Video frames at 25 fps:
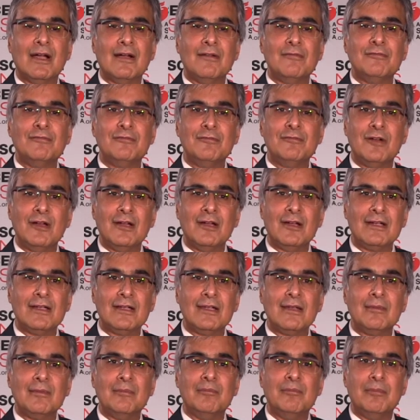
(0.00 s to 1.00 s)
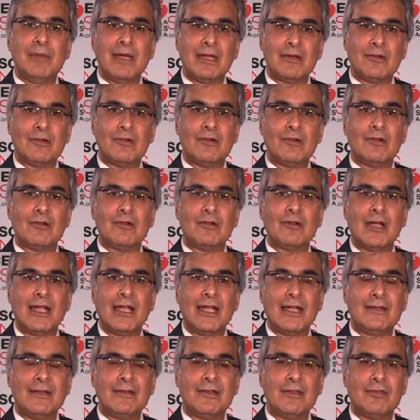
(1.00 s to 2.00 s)
find a better
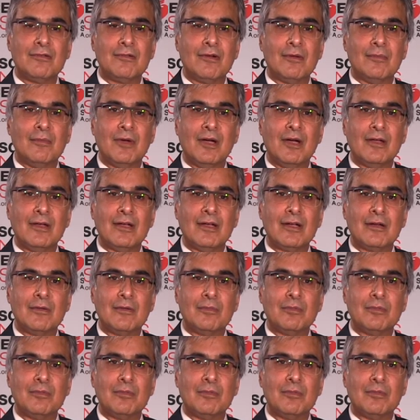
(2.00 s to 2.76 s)
antithrombotic